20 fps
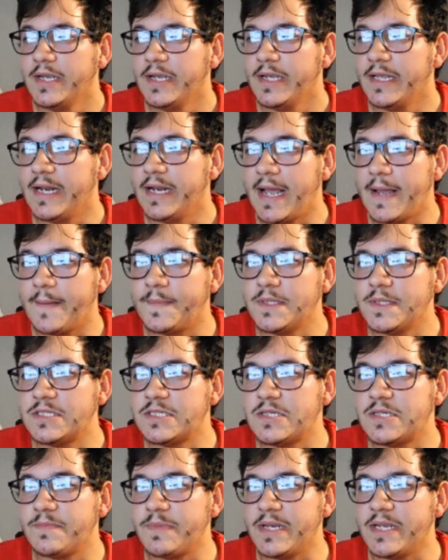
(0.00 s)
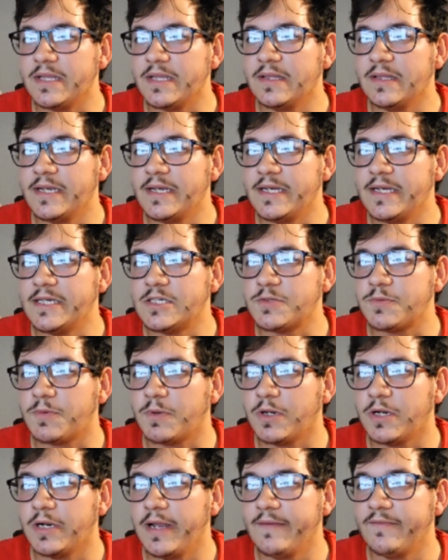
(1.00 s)
It happens to be a lineage
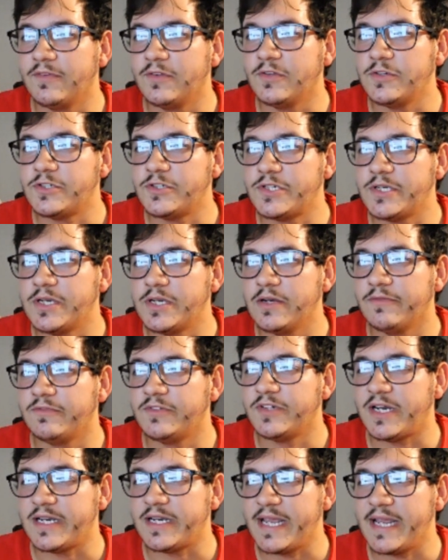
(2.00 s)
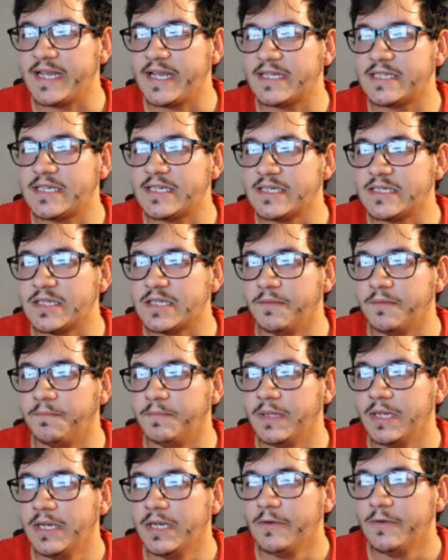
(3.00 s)
where evolution of gigantism
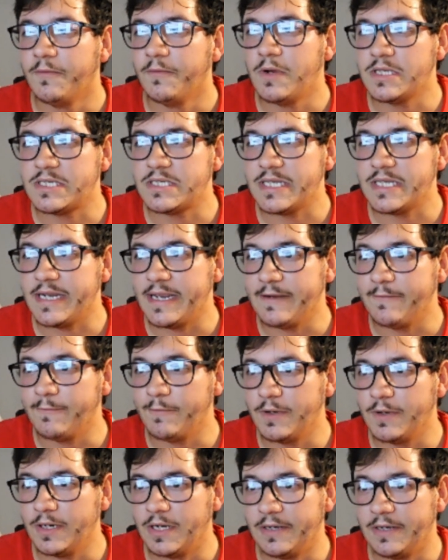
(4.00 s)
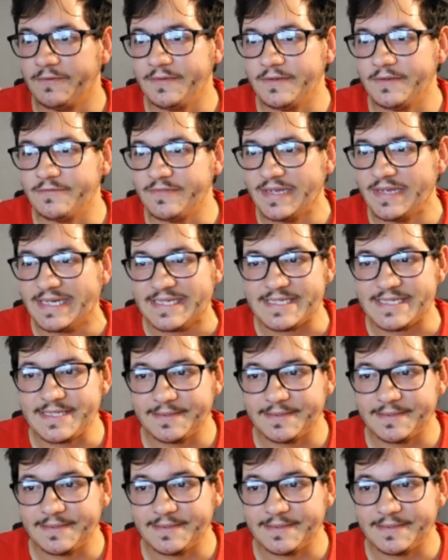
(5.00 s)
wasn't a one-off event.